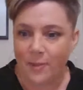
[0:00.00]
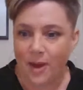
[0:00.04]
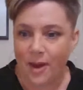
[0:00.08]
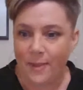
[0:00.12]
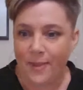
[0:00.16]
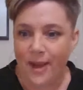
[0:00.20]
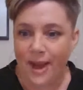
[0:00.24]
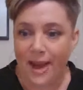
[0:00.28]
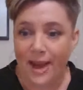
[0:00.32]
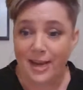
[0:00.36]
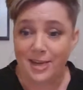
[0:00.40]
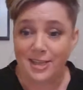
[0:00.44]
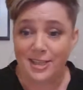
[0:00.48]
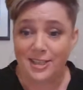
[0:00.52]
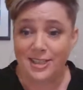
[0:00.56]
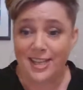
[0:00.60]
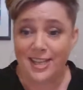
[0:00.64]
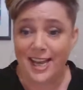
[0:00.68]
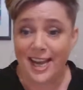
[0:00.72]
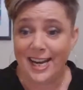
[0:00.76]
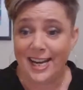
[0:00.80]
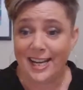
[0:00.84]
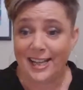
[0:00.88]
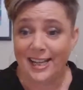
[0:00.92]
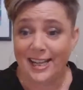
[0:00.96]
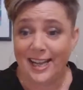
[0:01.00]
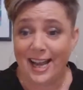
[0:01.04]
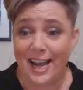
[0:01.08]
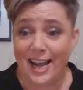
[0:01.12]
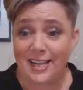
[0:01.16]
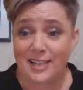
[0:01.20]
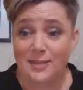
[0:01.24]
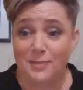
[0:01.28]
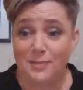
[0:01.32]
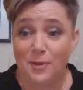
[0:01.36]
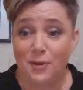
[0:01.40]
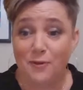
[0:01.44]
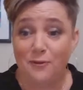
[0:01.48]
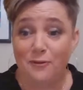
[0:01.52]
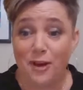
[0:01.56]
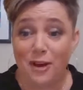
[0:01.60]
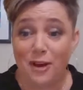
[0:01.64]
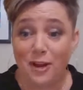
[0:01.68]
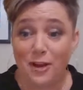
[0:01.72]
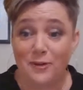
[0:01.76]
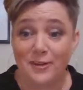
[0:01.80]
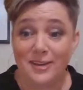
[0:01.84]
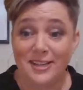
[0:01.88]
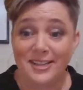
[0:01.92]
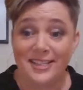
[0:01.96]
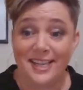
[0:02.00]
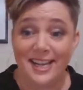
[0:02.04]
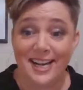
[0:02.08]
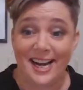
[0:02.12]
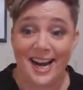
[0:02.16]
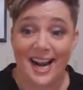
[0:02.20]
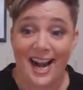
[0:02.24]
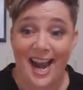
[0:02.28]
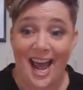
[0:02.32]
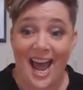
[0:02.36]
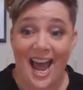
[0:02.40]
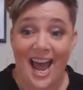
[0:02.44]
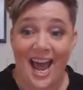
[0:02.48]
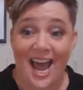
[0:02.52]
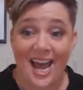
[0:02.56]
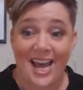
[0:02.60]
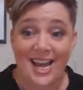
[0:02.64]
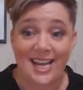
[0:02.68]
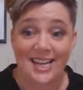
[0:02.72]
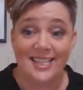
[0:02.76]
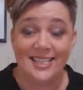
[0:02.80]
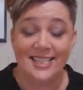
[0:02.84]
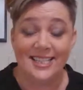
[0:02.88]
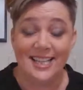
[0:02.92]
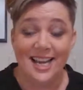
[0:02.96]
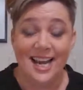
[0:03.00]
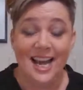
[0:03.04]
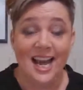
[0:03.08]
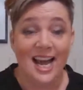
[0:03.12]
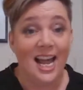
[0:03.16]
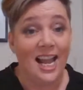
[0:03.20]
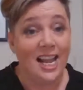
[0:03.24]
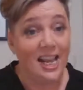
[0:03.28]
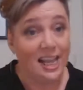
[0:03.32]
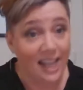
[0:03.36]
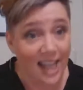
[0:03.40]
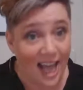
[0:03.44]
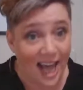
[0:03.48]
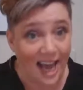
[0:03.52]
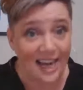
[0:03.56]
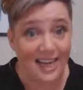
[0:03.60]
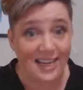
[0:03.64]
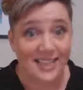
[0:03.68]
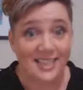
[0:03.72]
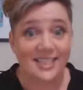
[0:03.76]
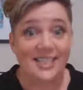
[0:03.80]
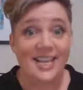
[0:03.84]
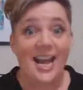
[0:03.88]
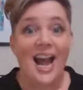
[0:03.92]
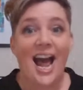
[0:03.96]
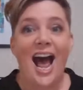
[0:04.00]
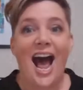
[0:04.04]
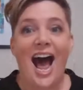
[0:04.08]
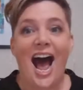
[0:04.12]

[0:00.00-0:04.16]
My page technically has more followers than it has likes,